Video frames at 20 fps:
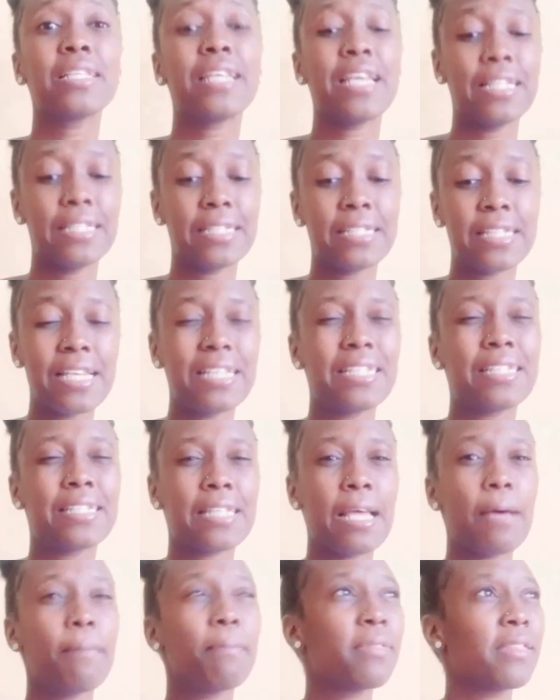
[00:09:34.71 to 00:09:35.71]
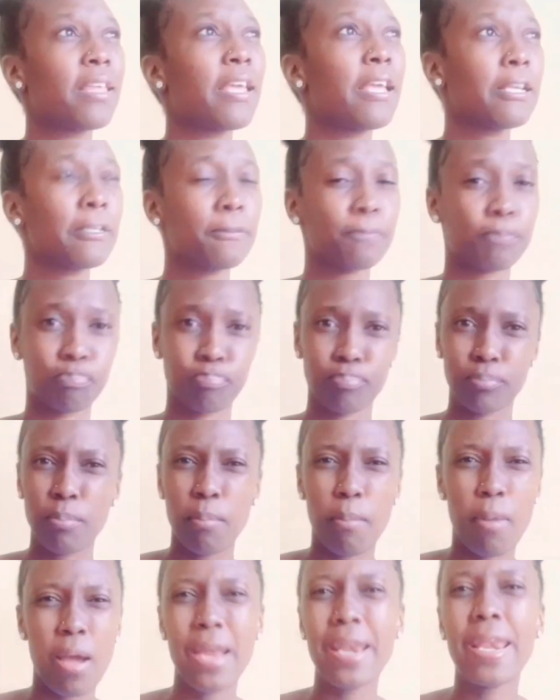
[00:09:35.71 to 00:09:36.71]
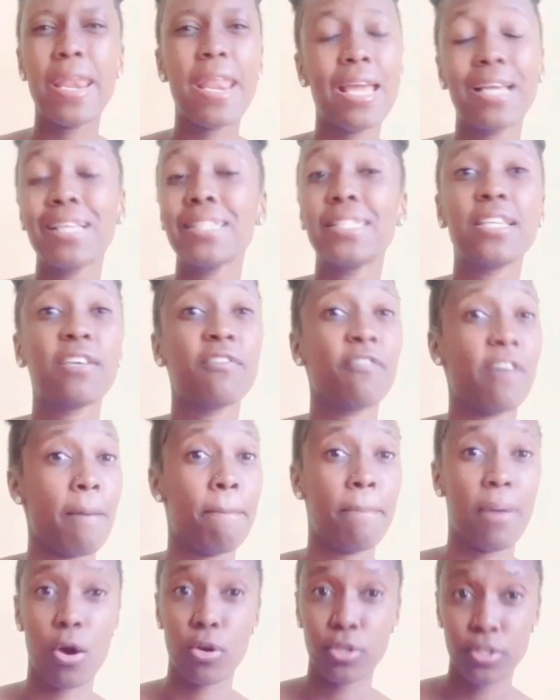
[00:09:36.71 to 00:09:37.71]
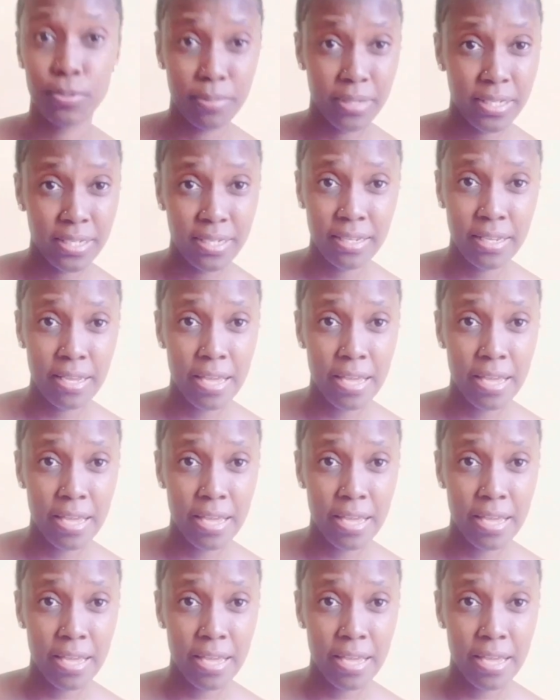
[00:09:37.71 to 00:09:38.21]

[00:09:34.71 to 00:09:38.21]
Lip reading: can say something negative about me,